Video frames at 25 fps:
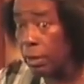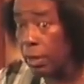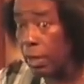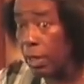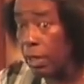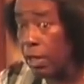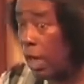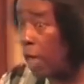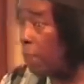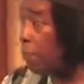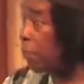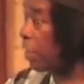
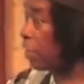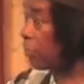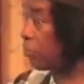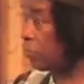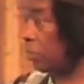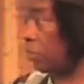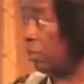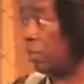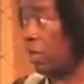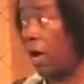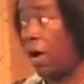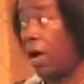And that makes
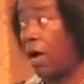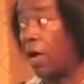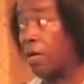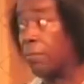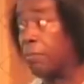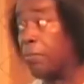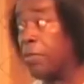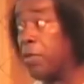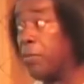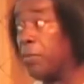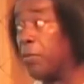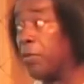a lot
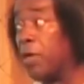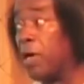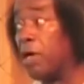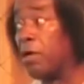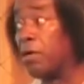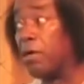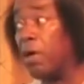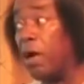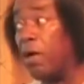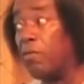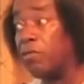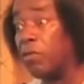of people
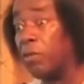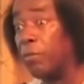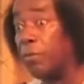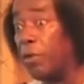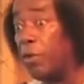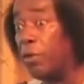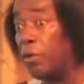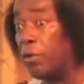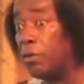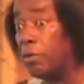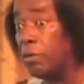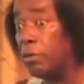
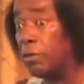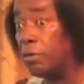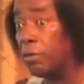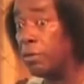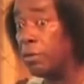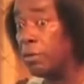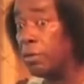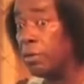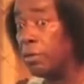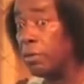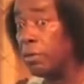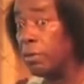uncomfortable.
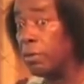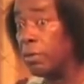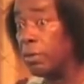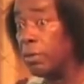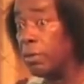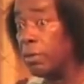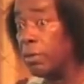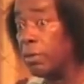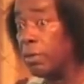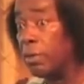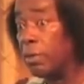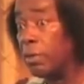
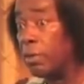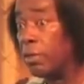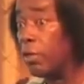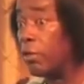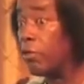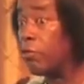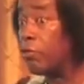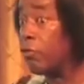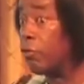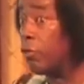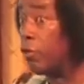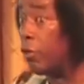
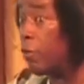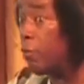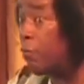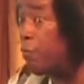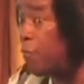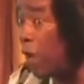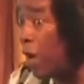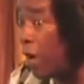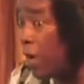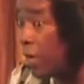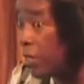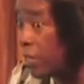Because you're
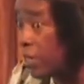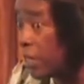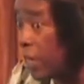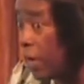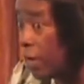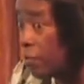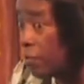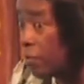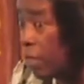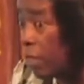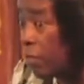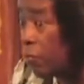finding
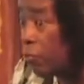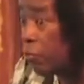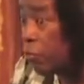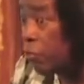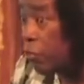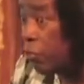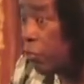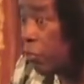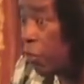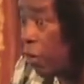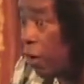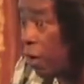out that
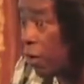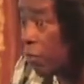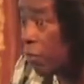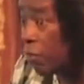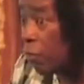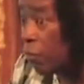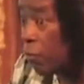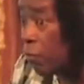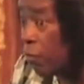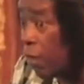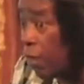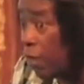you are
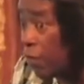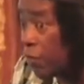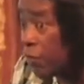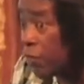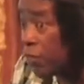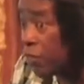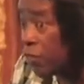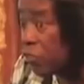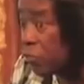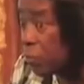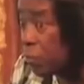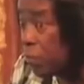the
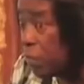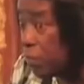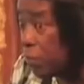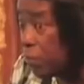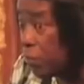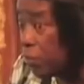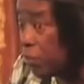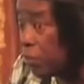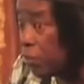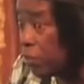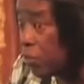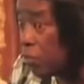wealthiest
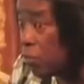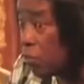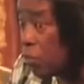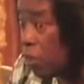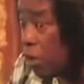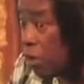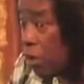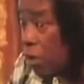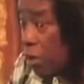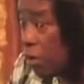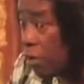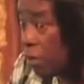people in the
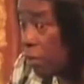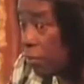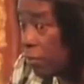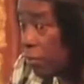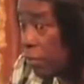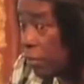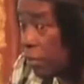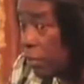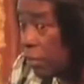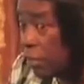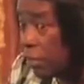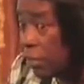
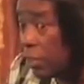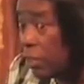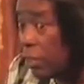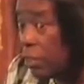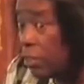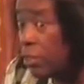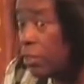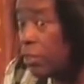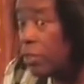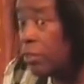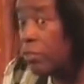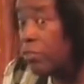world.
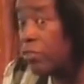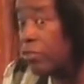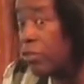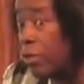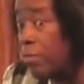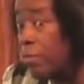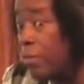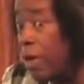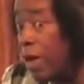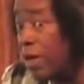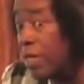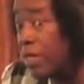
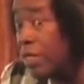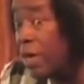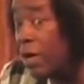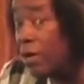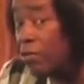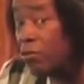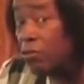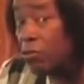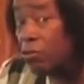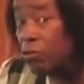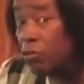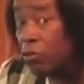Somebody
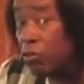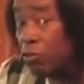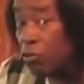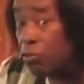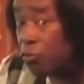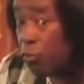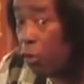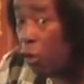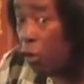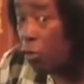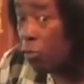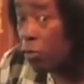else is
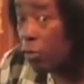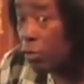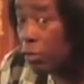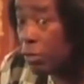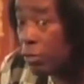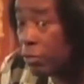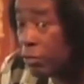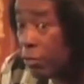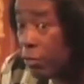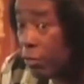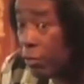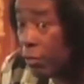
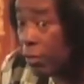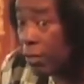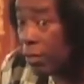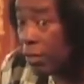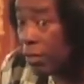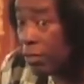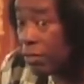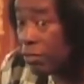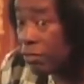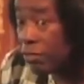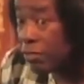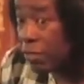controlling your
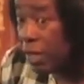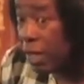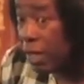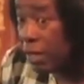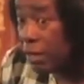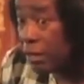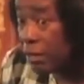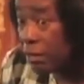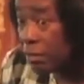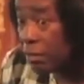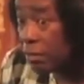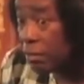
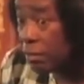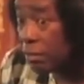estate.